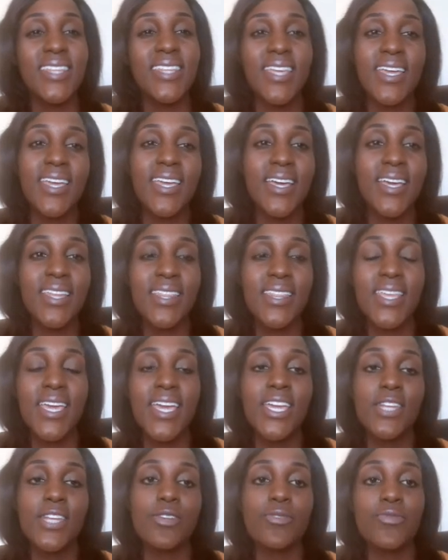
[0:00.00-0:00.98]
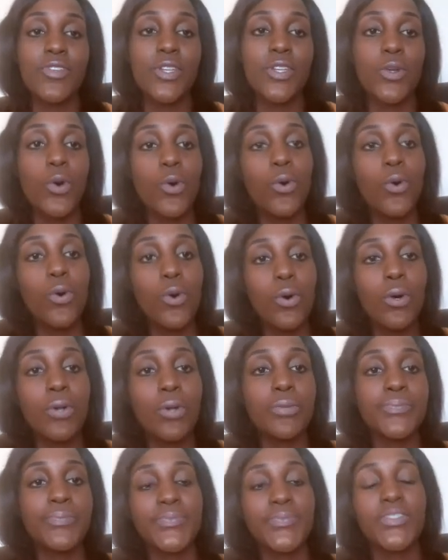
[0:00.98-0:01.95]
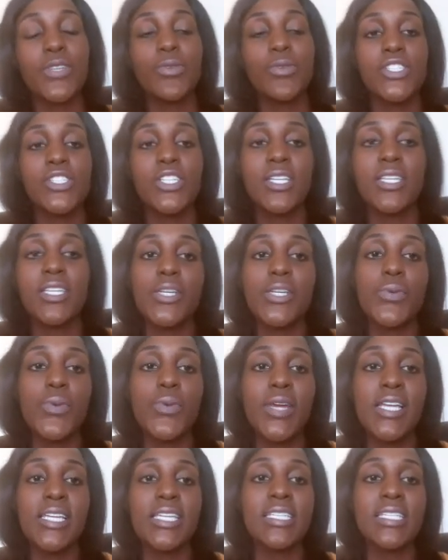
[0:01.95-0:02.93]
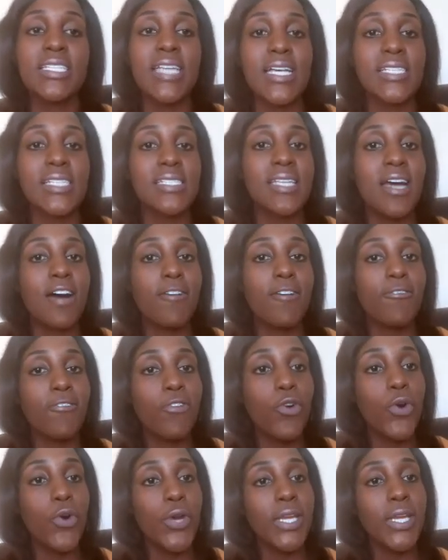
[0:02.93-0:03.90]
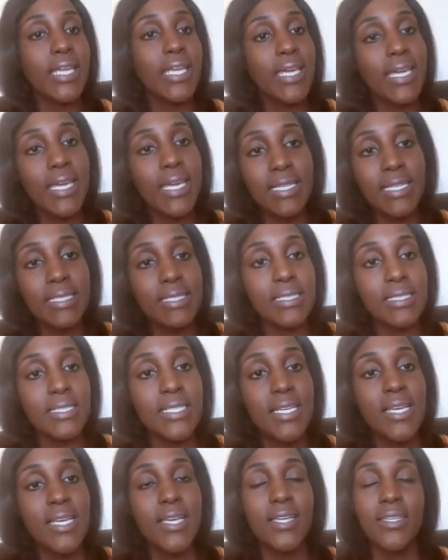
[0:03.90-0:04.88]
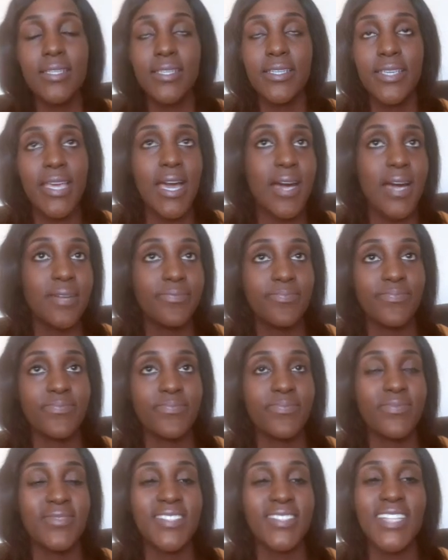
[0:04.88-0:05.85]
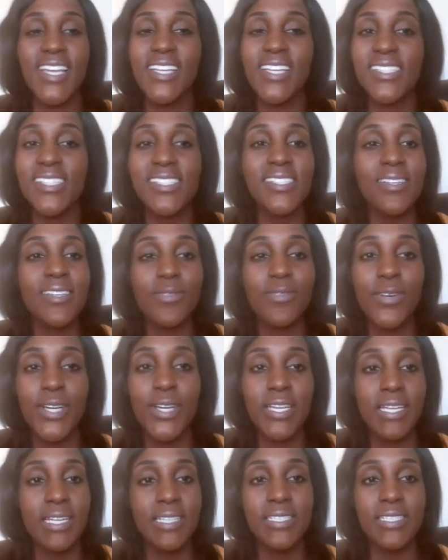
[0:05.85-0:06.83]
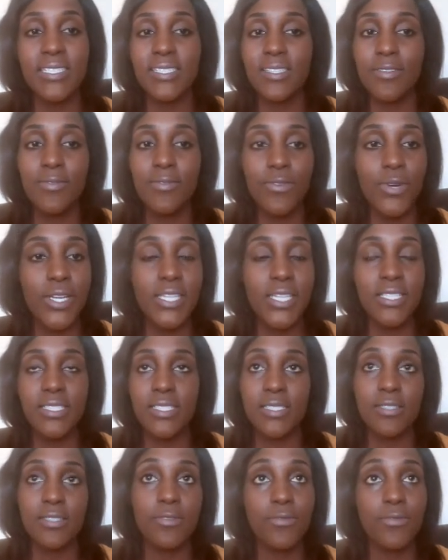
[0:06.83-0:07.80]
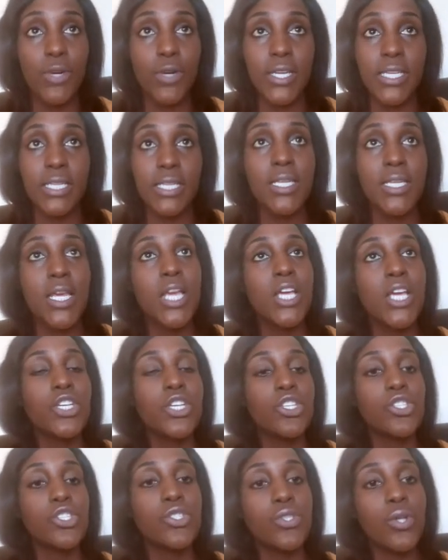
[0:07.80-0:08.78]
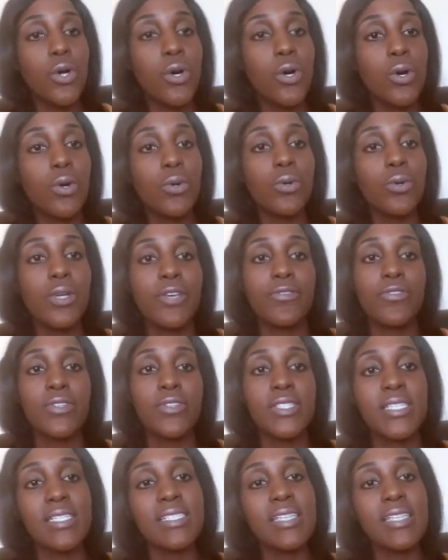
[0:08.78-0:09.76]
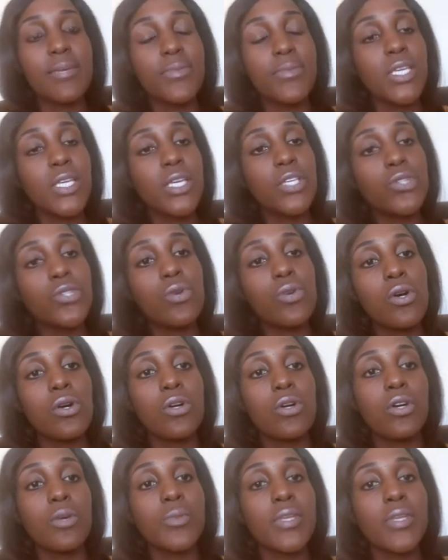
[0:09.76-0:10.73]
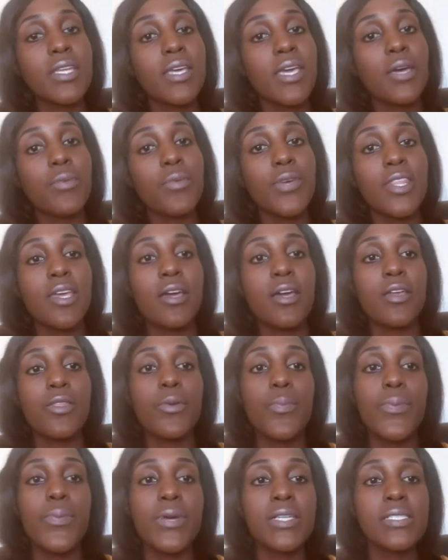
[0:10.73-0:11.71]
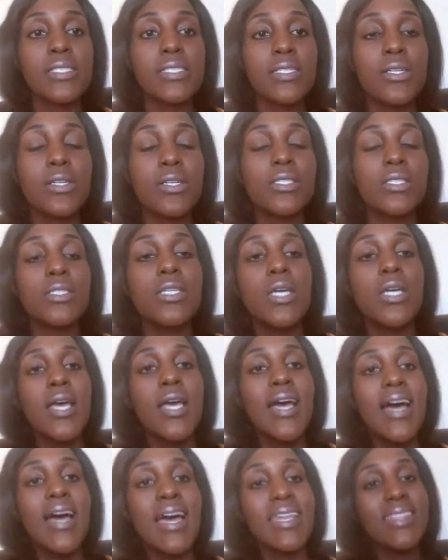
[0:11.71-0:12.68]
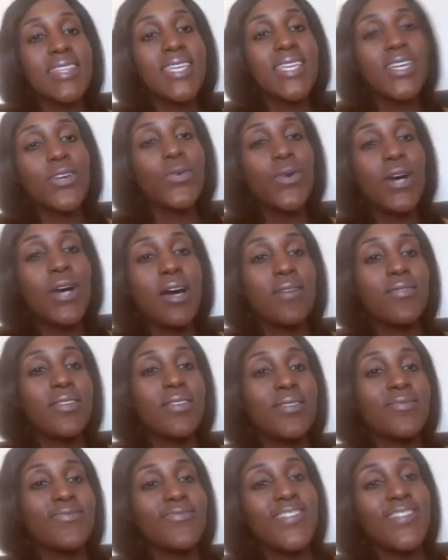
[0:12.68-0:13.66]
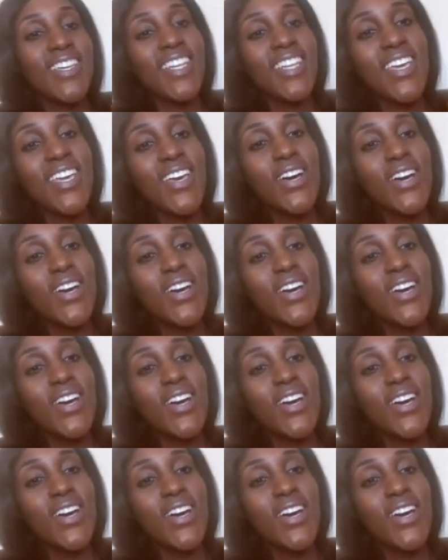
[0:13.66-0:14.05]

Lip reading: think at the end of it all, we should literally just avoid it. Yeah, not just avoid it, just avoid it, just avoid it. So if you see something is wrong, communicate with the other person. I think we'll have a video